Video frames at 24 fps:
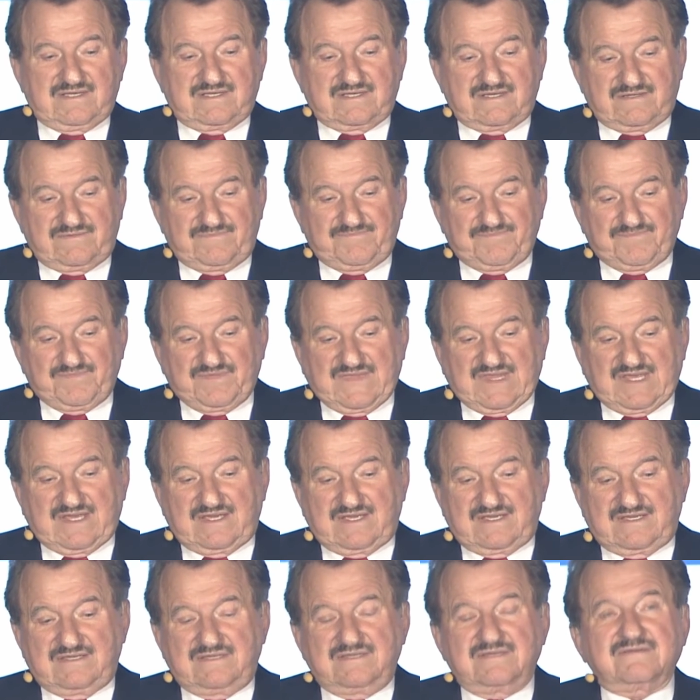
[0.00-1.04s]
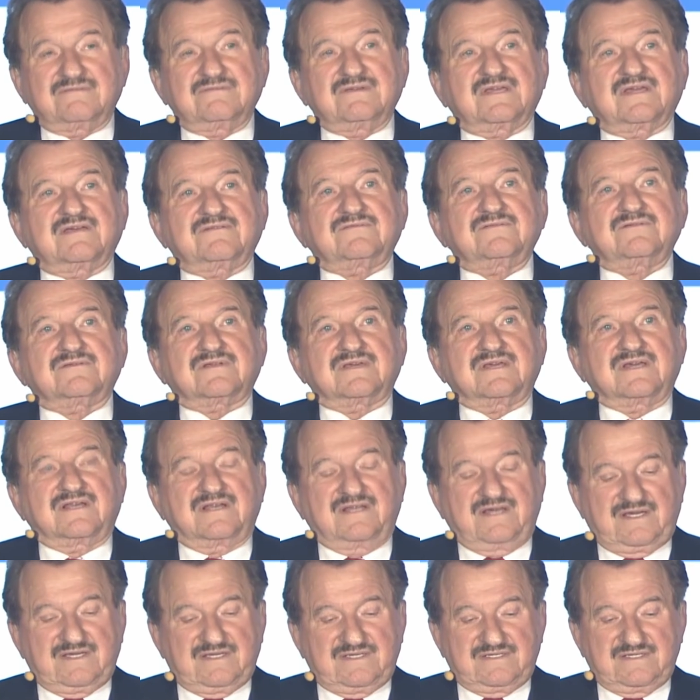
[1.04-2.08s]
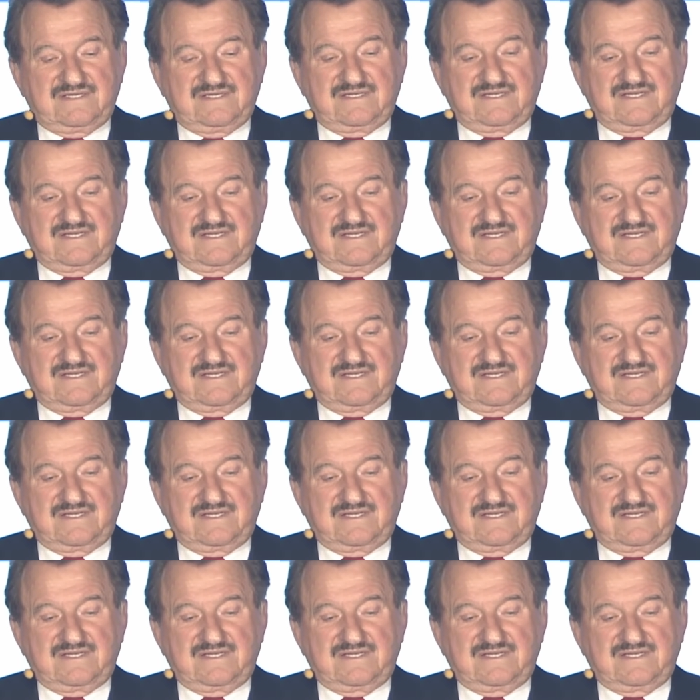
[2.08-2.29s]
So uh, we have to realize